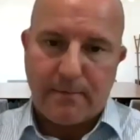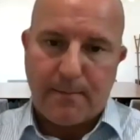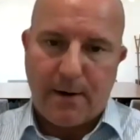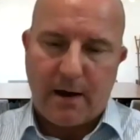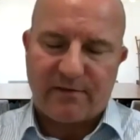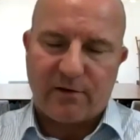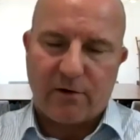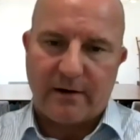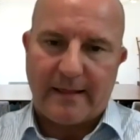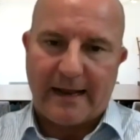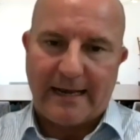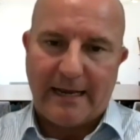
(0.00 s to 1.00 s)
pass on
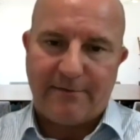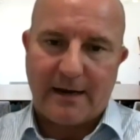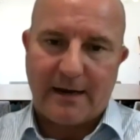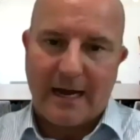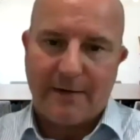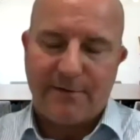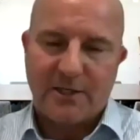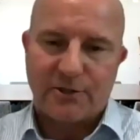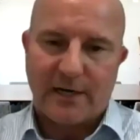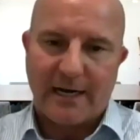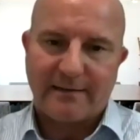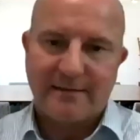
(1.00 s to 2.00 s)
and they're leaving a life
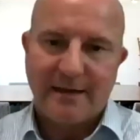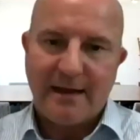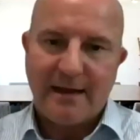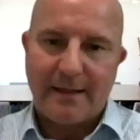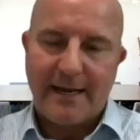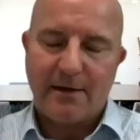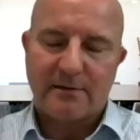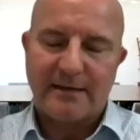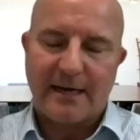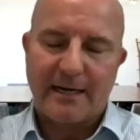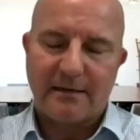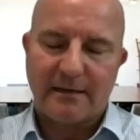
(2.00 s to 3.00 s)
interest, and the legal
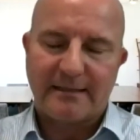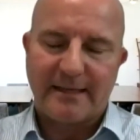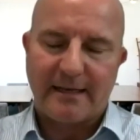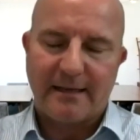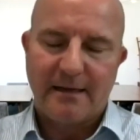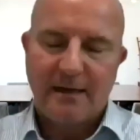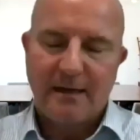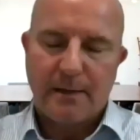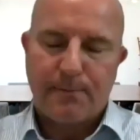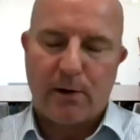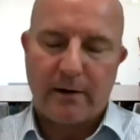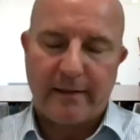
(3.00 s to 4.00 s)
title is in
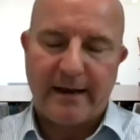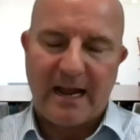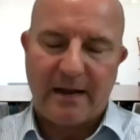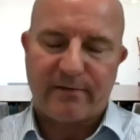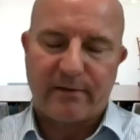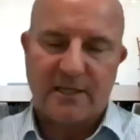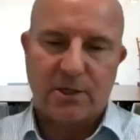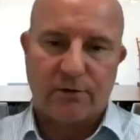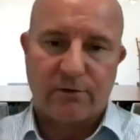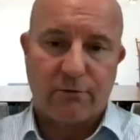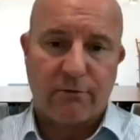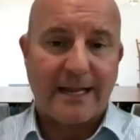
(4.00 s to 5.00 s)
the names of the
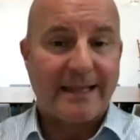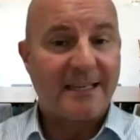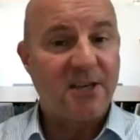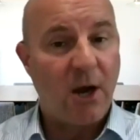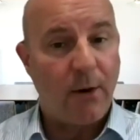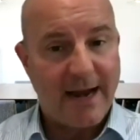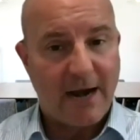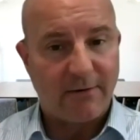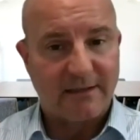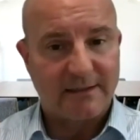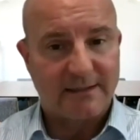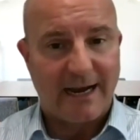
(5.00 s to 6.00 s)
children already, there's no
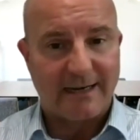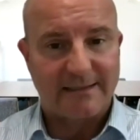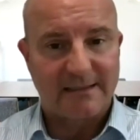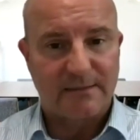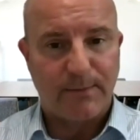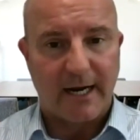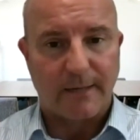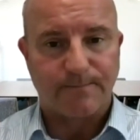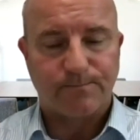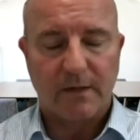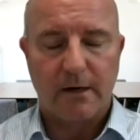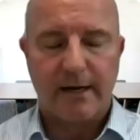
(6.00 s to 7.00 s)
inheritance tax in Spain.
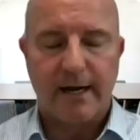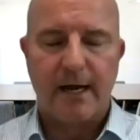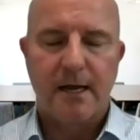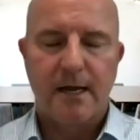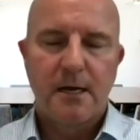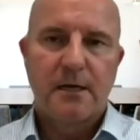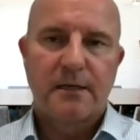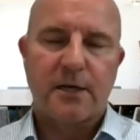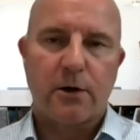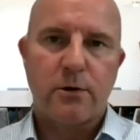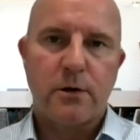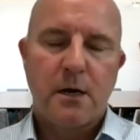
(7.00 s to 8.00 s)
Okay,
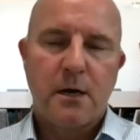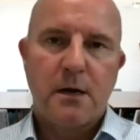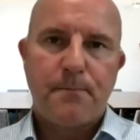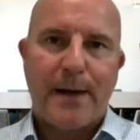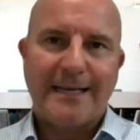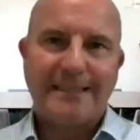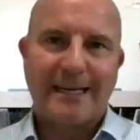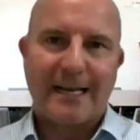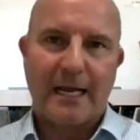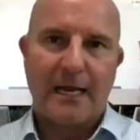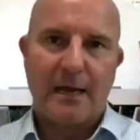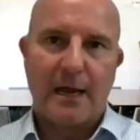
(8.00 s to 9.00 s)
so
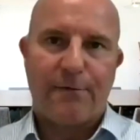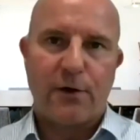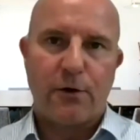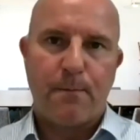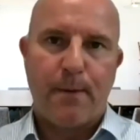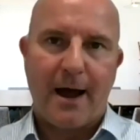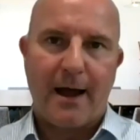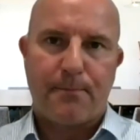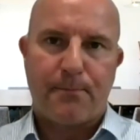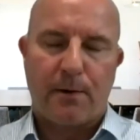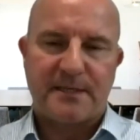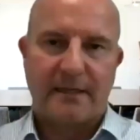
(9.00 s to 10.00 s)
basically, if you buy the
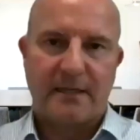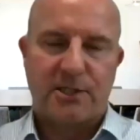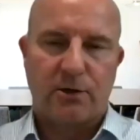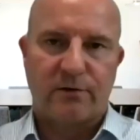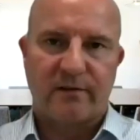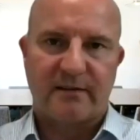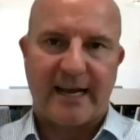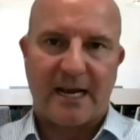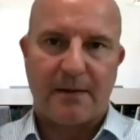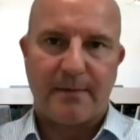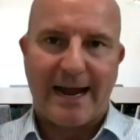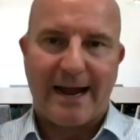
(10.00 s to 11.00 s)
property in the children's
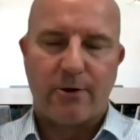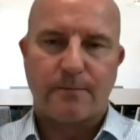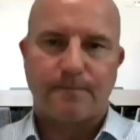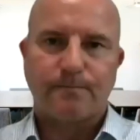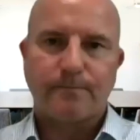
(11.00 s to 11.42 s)
name now,